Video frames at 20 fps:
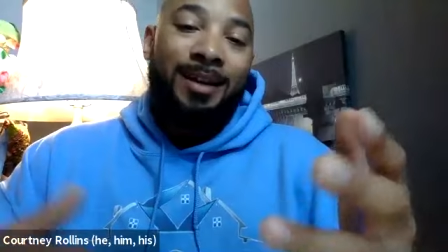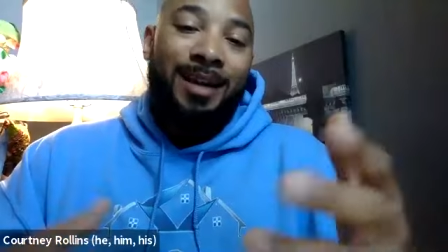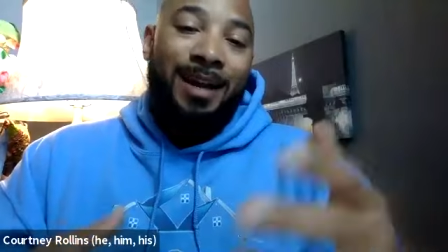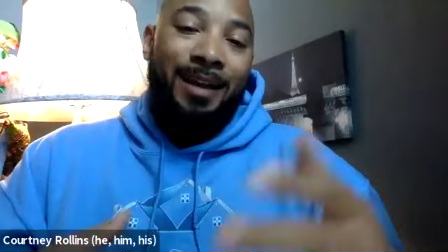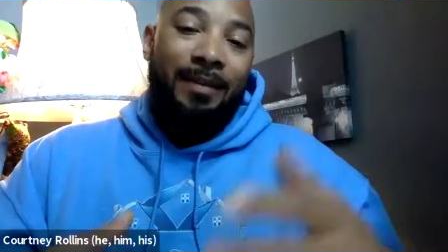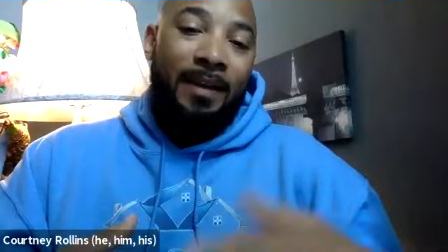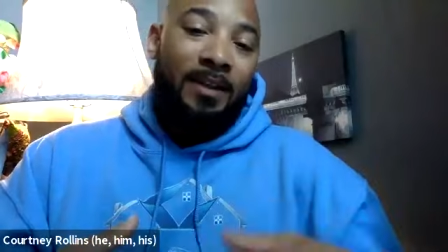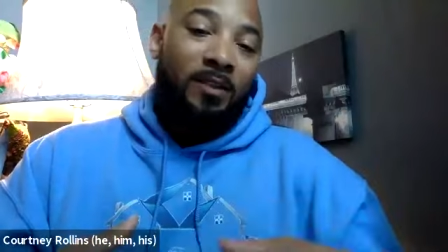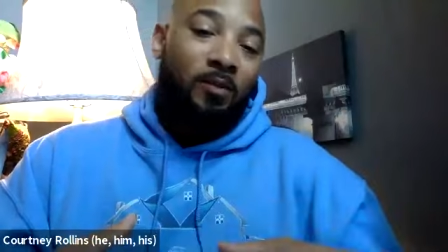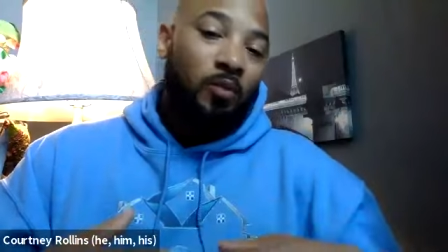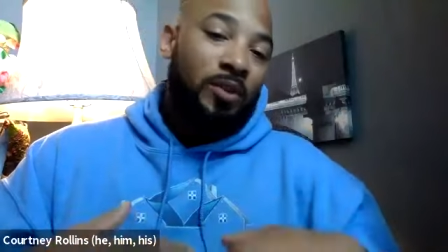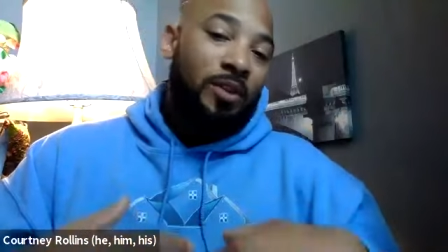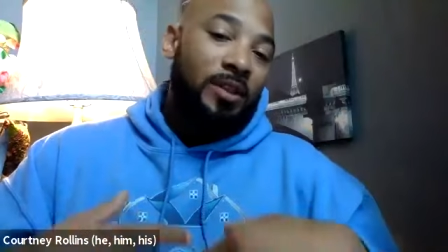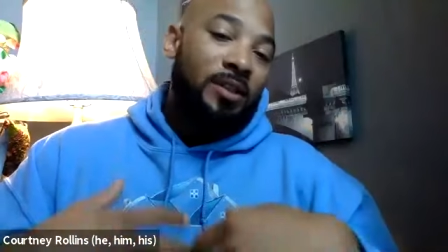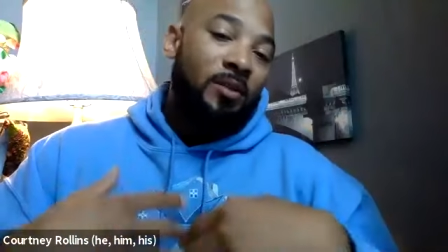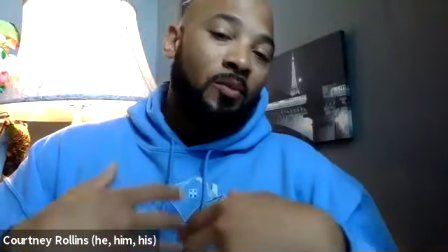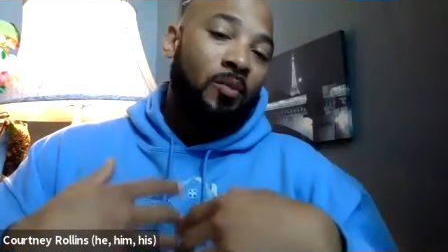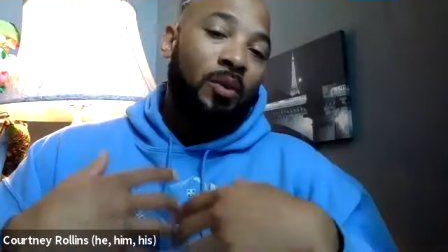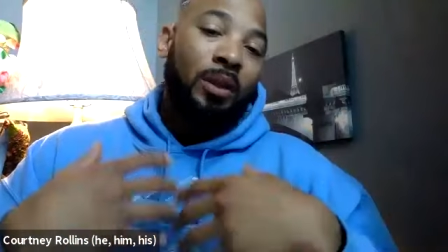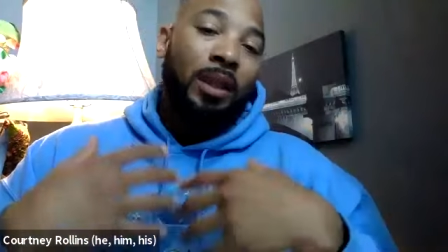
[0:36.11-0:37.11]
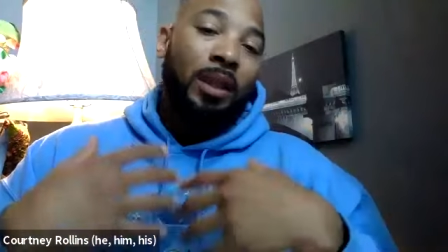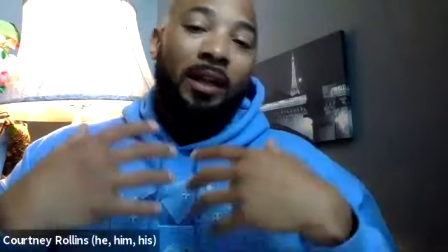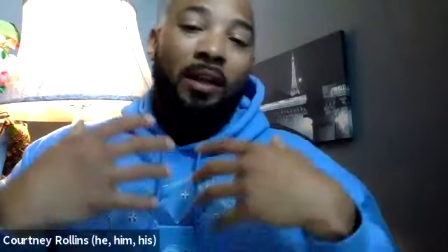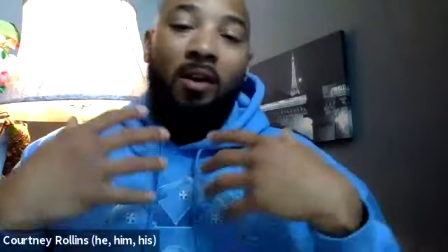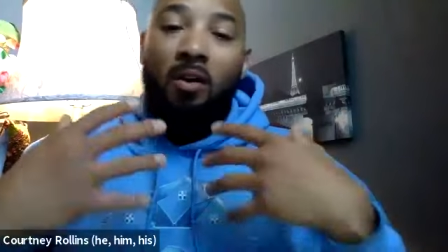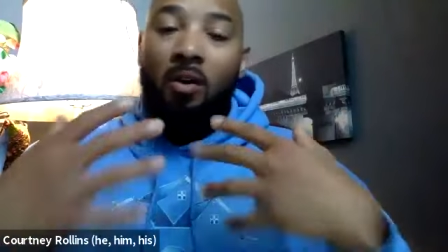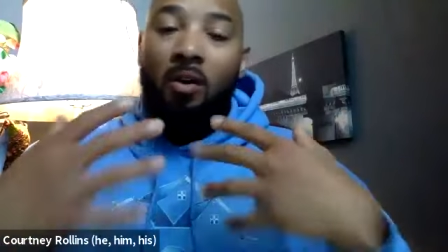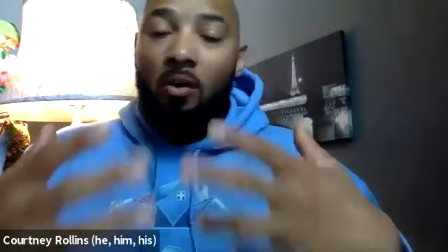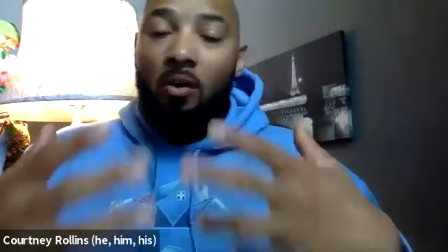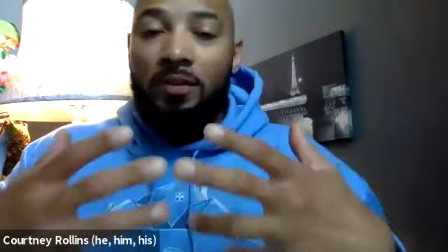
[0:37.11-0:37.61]
and that's when someone like a
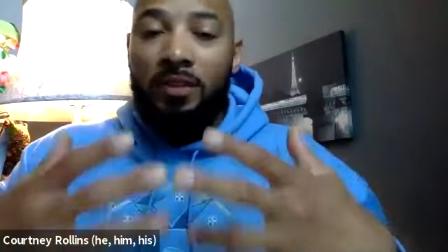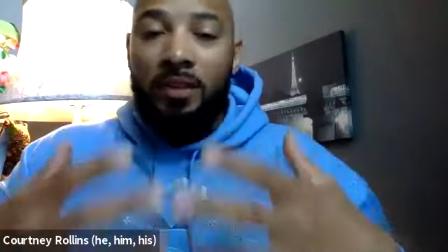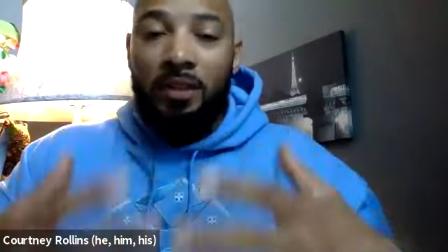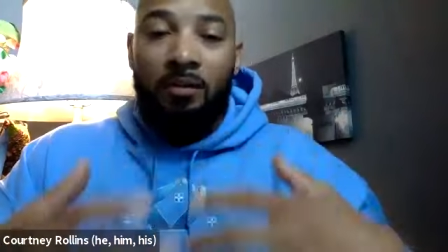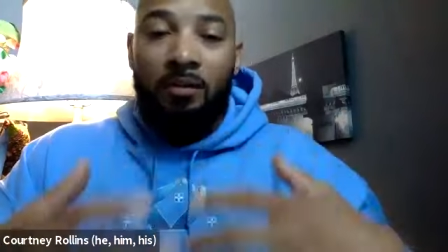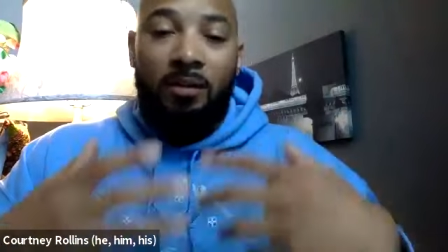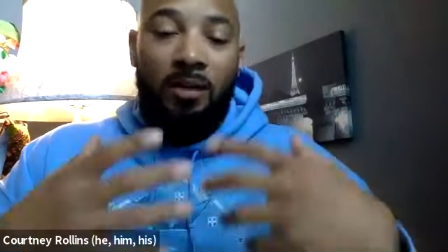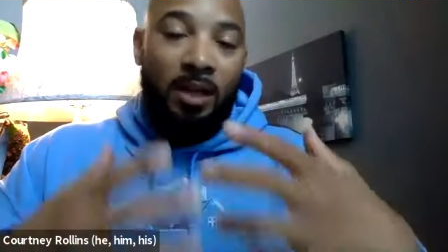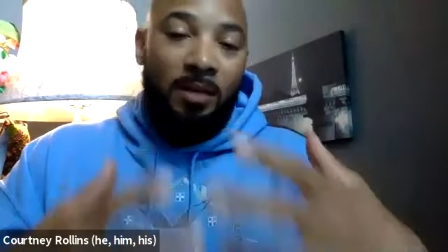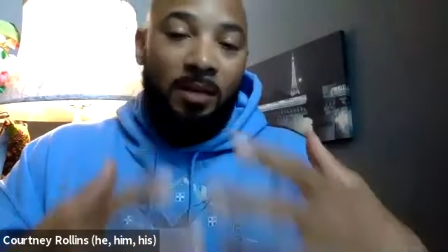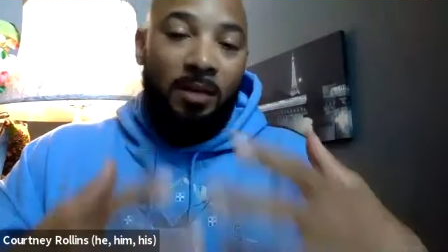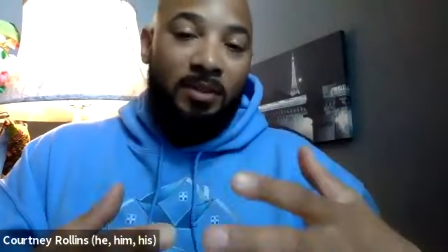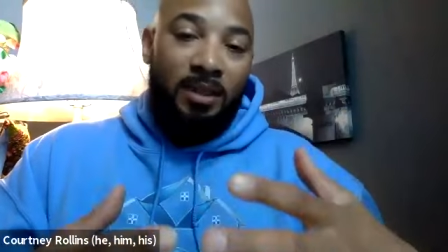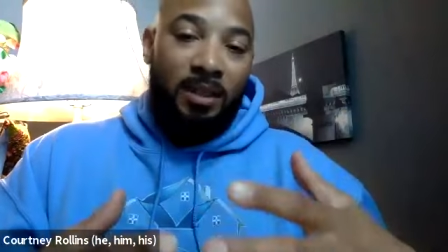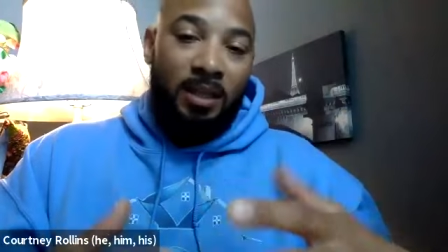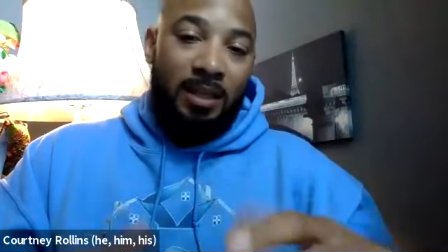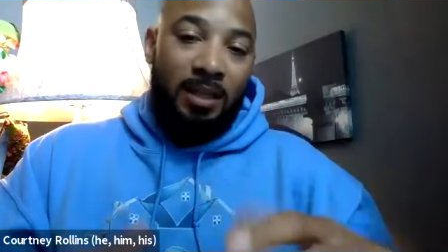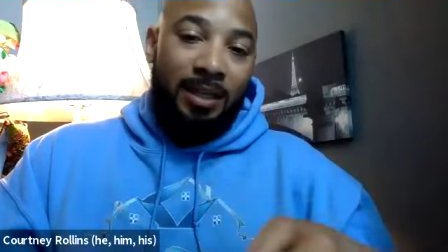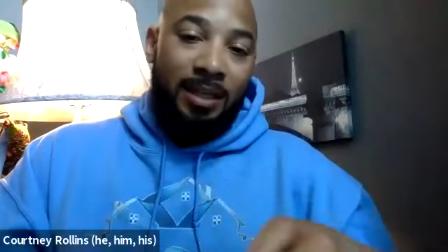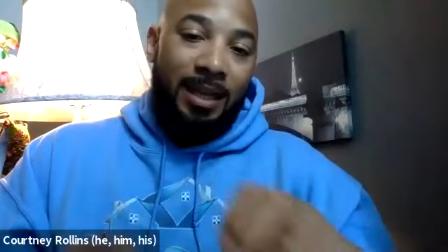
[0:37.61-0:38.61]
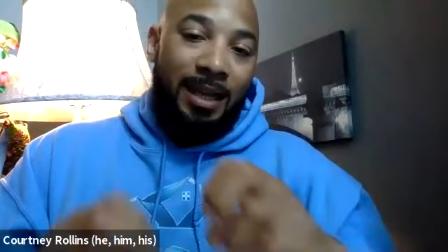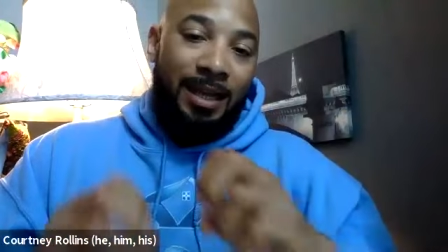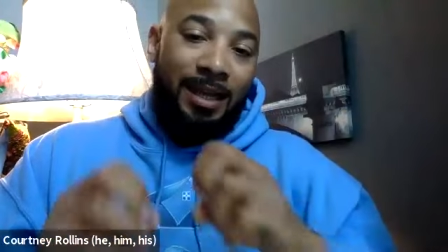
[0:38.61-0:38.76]
wholesaler comes in